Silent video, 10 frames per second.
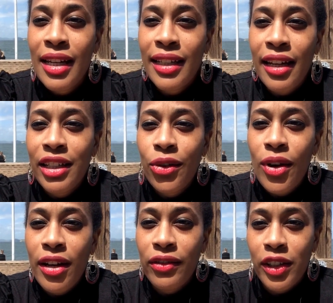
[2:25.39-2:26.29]
It takes you
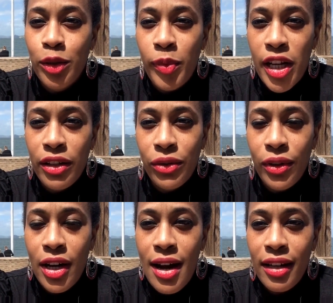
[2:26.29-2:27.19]
out of a space
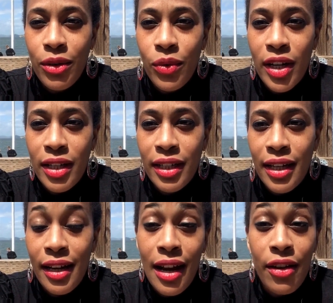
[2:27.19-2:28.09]
where anyone
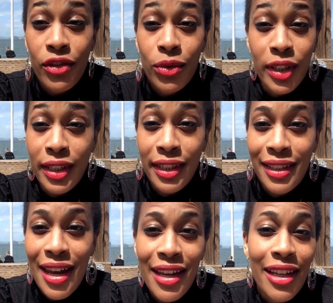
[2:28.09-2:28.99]
can ever really
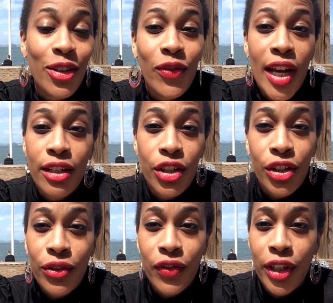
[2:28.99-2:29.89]
take
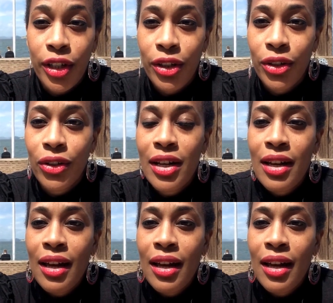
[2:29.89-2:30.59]
advantage of you,